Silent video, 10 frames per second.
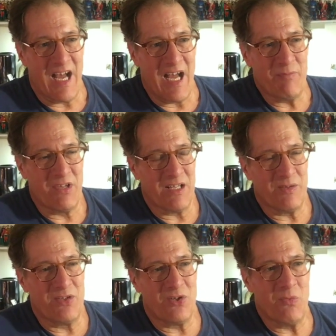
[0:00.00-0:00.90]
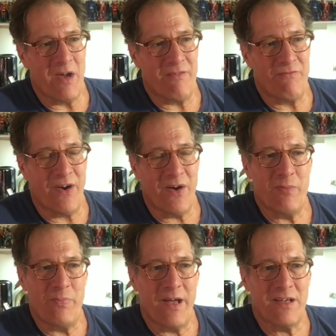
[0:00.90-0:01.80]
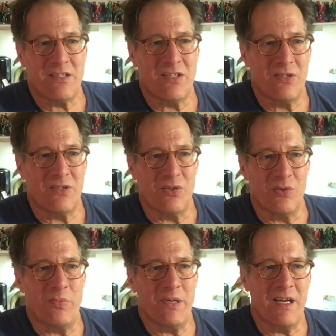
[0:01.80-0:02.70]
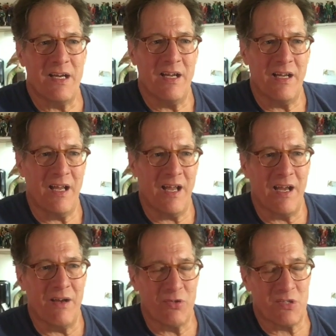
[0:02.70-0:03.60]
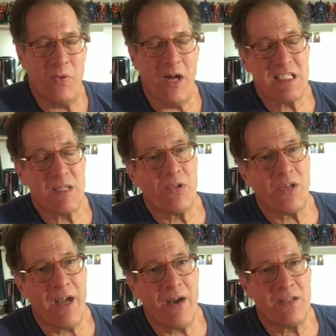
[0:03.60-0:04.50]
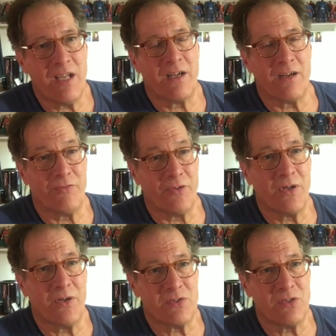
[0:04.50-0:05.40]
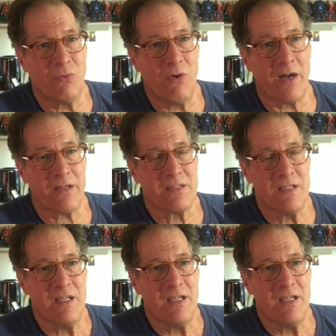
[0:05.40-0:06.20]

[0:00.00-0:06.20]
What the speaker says: I'm going to do my very best to be a responsible caretaker for the Ghost Who Walks.